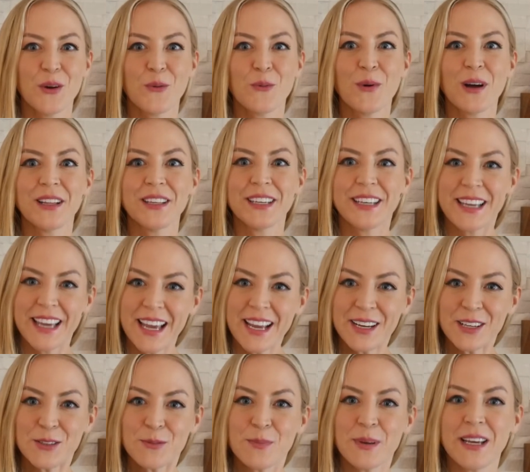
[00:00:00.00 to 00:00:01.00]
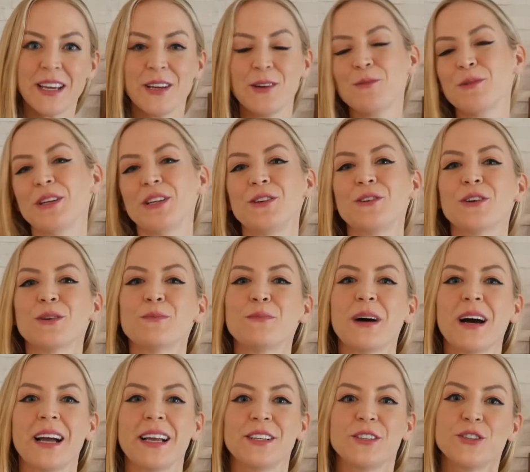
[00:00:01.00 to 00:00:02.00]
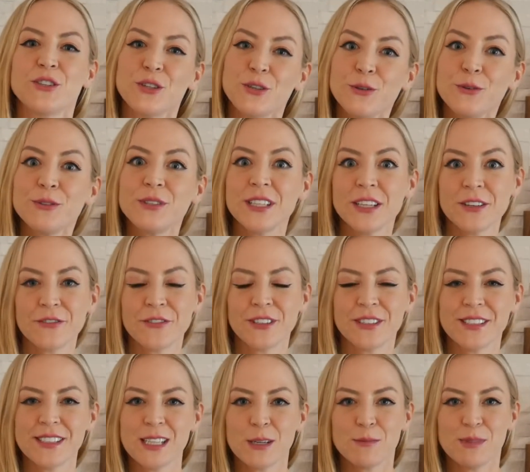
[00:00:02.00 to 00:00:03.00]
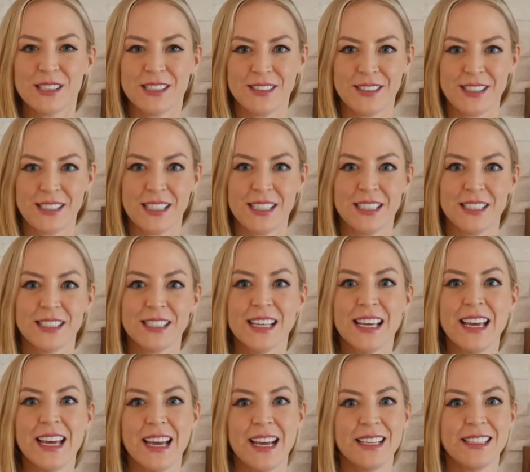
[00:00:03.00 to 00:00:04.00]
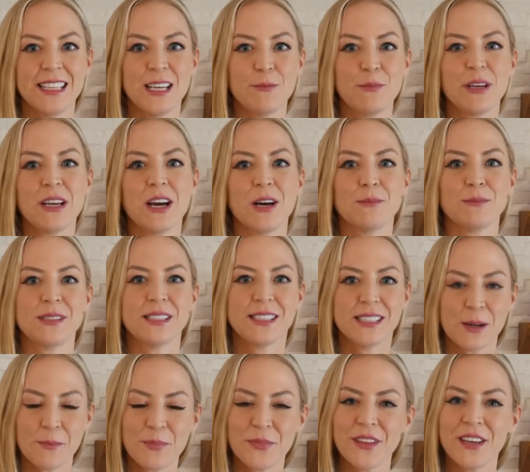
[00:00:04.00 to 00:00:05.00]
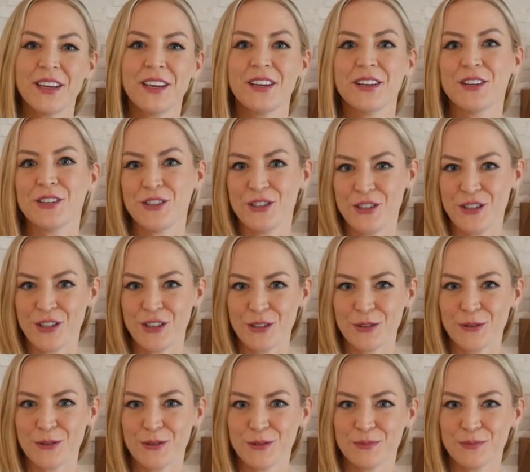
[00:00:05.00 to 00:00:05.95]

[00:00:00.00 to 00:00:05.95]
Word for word: Well, it can be when you combine two different substances and they become something new.